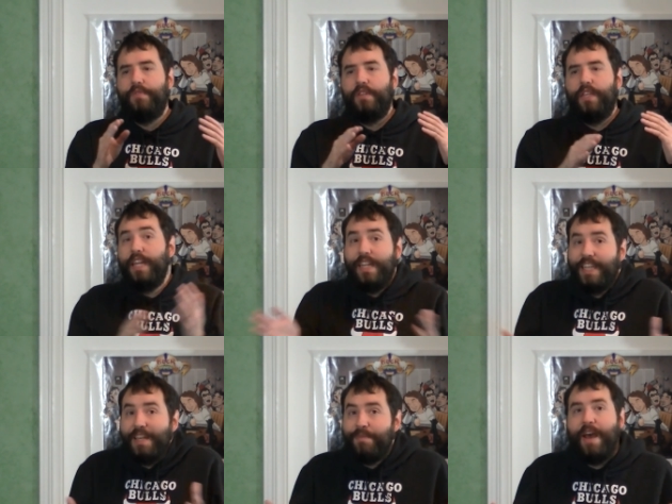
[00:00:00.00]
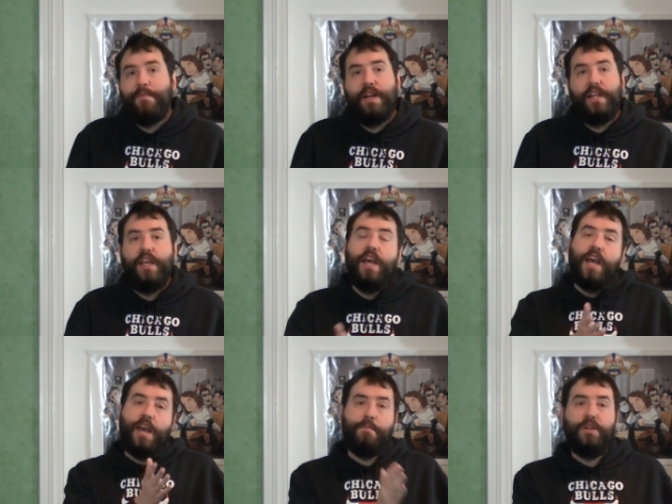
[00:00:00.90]
He didn't keep that money.
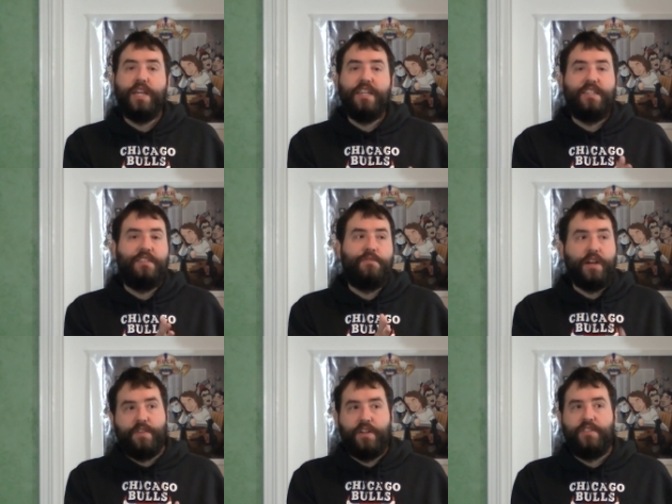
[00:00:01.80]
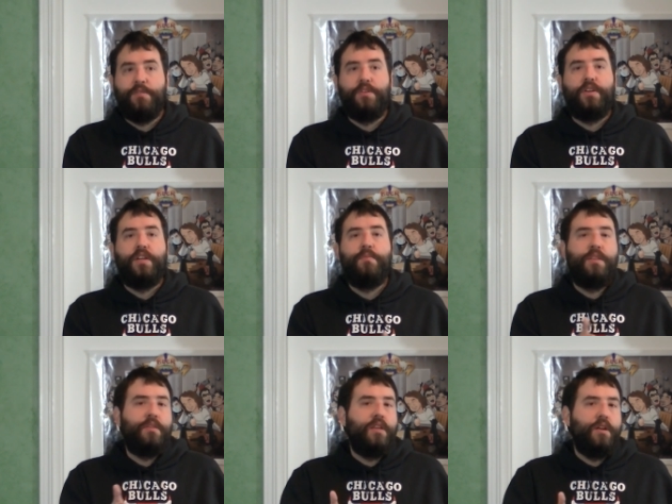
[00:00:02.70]
And Bill Gates is very, very similar.
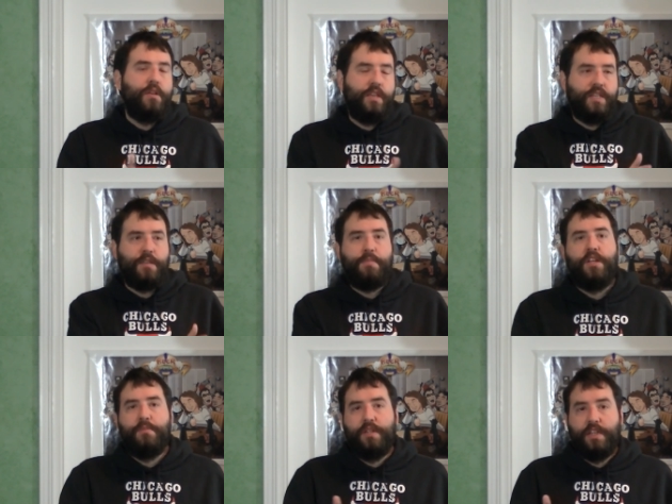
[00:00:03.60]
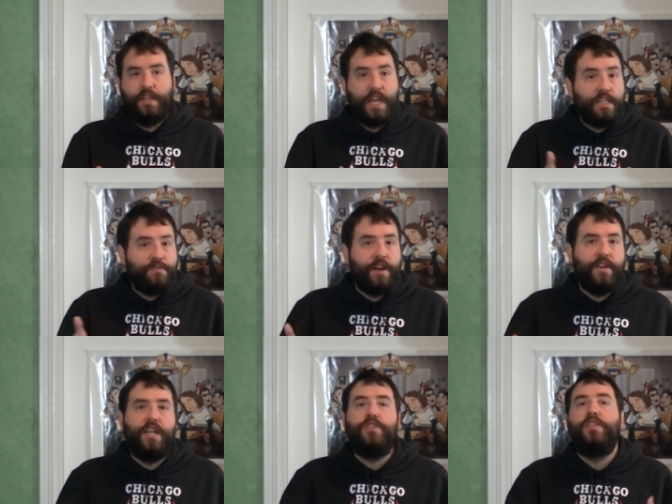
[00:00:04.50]
Him and he's got the Bill and Melinda Gates
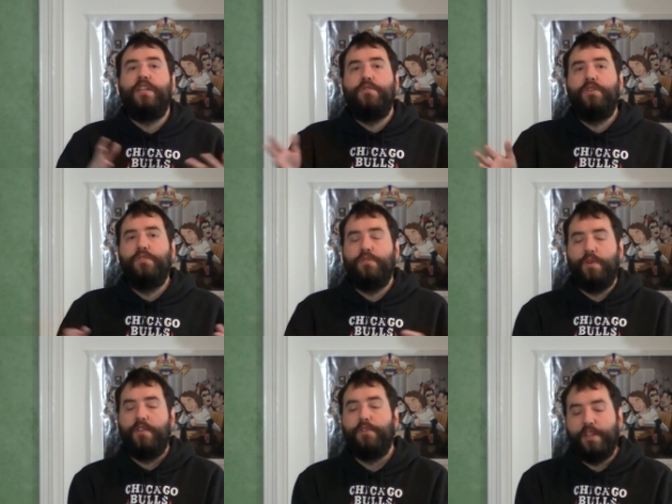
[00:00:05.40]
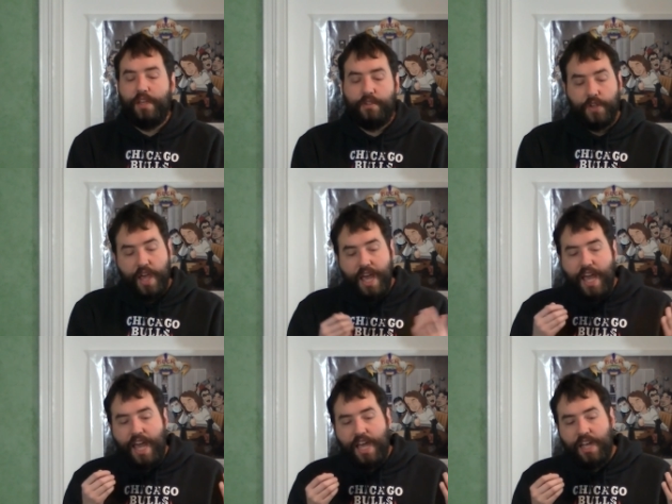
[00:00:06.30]
Foundation. They do all sorts of wonderful things.
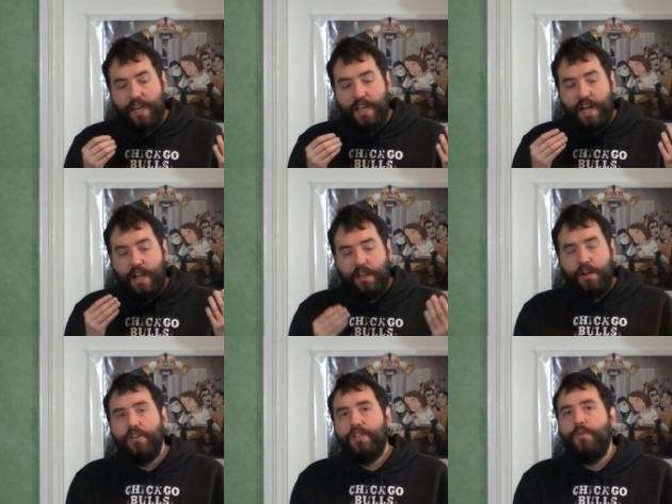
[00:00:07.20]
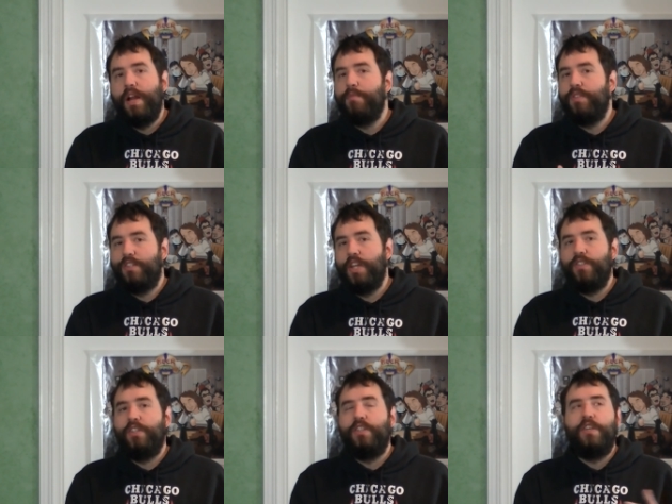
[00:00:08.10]
And largely what I'm
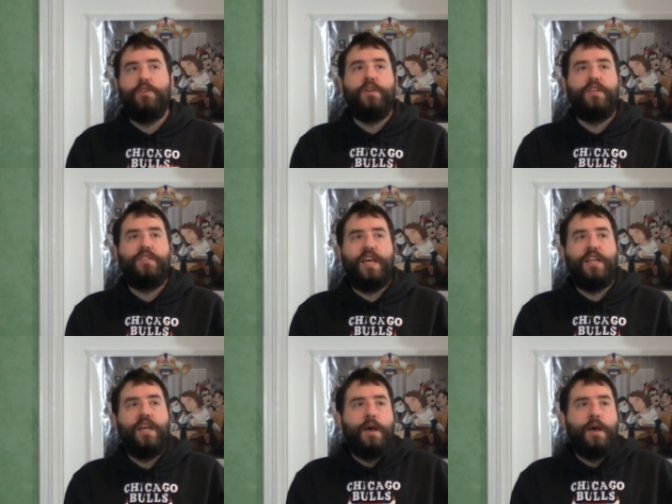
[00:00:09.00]
suggesting to you is that